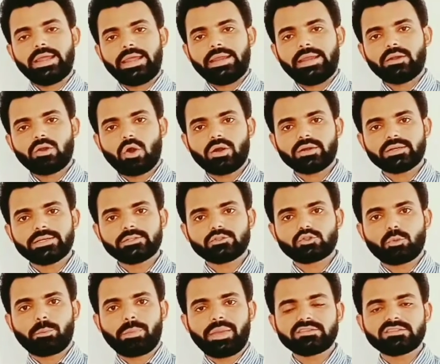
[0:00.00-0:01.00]
in order
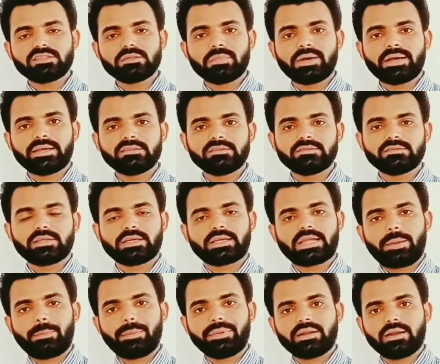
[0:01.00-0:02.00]
to maximize the
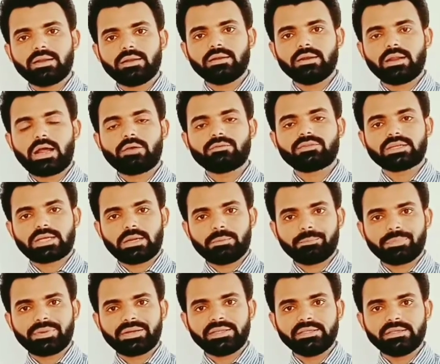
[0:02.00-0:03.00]
capital of the
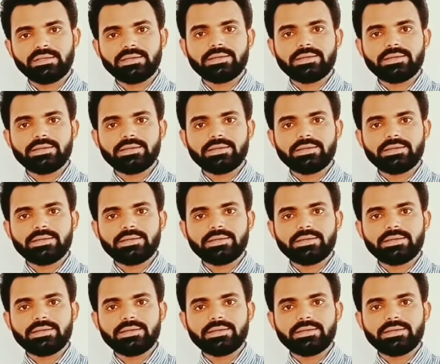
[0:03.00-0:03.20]
company